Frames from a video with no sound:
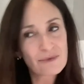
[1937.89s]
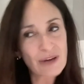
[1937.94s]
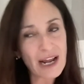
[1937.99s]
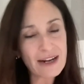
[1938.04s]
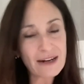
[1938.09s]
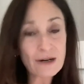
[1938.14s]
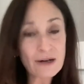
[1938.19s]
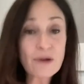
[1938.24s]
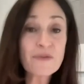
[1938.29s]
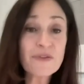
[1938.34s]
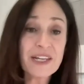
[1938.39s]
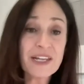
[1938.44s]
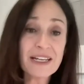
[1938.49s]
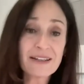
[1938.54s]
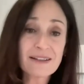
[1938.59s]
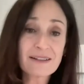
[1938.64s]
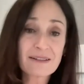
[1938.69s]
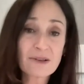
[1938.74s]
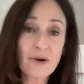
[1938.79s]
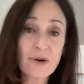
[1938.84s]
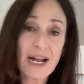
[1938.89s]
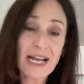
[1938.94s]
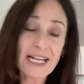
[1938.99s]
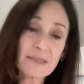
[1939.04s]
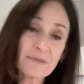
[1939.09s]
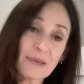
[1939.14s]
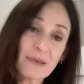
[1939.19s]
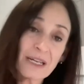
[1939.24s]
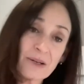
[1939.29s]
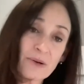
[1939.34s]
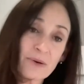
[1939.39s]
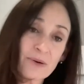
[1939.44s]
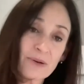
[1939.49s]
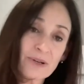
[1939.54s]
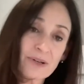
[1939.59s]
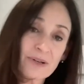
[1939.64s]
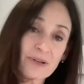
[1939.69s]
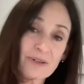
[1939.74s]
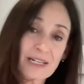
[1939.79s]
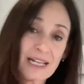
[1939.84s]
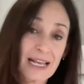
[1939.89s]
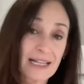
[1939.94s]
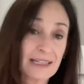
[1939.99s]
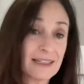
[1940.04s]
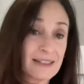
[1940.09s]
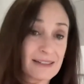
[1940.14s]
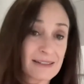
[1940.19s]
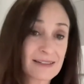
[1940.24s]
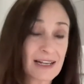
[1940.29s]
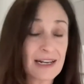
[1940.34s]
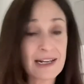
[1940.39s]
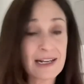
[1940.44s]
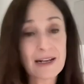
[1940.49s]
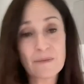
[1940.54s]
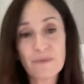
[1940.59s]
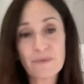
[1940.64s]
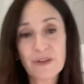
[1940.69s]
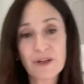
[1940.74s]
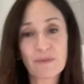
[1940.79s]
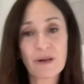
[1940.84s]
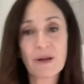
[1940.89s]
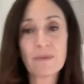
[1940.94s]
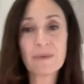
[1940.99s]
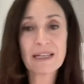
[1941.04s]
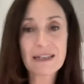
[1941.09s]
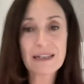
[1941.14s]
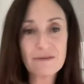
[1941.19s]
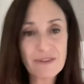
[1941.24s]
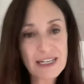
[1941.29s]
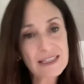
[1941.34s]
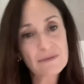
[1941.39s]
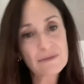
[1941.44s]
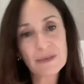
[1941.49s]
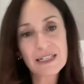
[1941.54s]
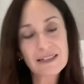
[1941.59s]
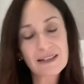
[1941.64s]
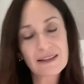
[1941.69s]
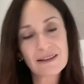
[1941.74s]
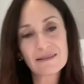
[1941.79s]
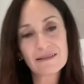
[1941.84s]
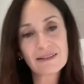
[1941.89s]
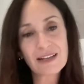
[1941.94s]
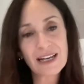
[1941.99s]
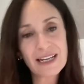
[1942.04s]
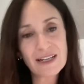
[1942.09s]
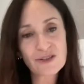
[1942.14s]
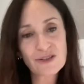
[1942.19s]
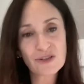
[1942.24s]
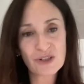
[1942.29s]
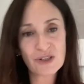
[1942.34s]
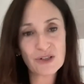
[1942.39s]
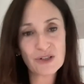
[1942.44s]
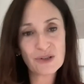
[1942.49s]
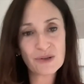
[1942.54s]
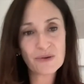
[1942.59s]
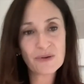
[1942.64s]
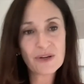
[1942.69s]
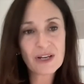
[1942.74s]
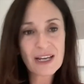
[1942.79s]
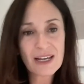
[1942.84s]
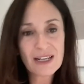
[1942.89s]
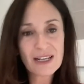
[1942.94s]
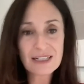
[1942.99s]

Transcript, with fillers: I don't think, grasping nor at least setting up their public investment and the like to,